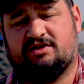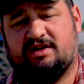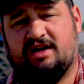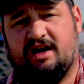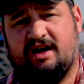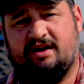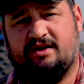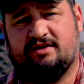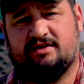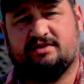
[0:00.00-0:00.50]

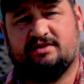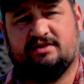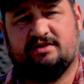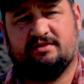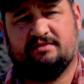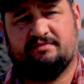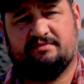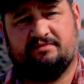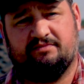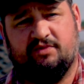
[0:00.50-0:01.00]
tires,
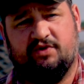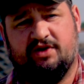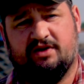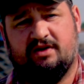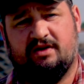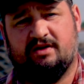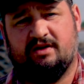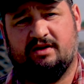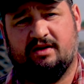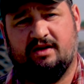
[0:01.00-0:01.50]

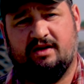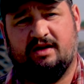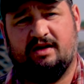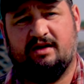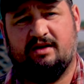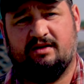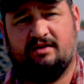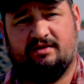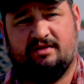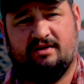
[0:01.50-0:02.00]
you're looking at
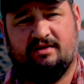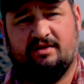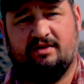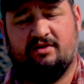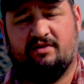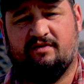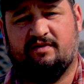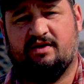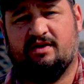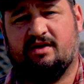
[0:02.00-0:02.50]
a,
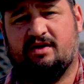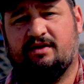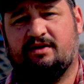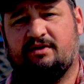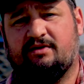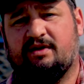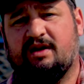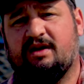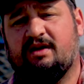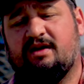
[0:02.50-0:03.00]
over a 100
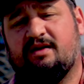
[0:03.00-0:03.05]
grand